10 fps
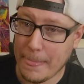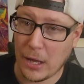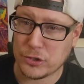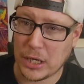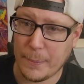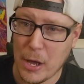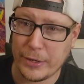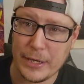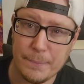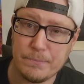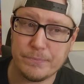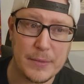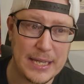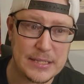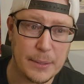I'll talk about him
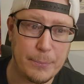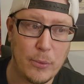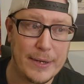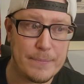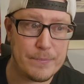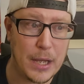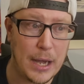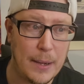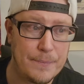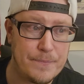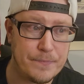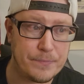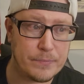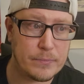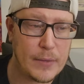at some point. I'll
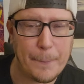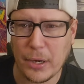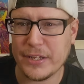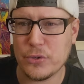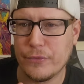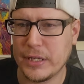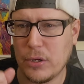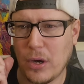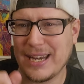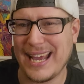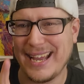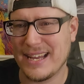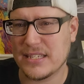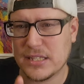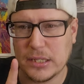probably do a video on
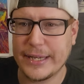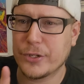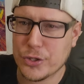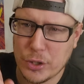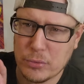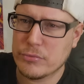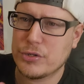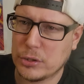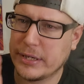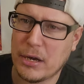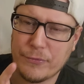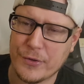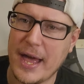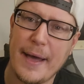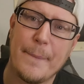AIS, the Lakers show. So look out for
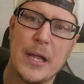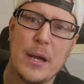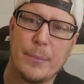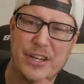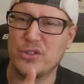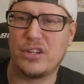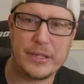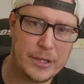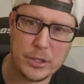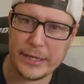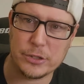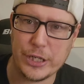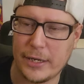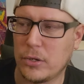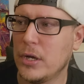that. Probably do it on the other Lakers
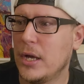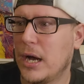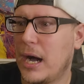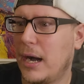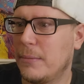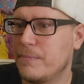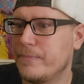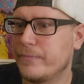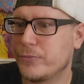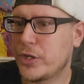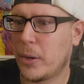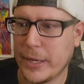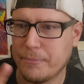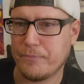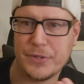channel. So that
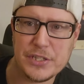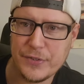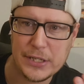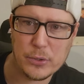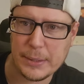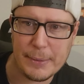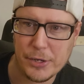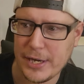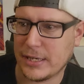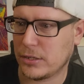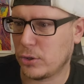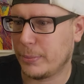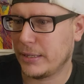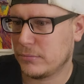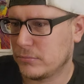way this video can marinate a little bit.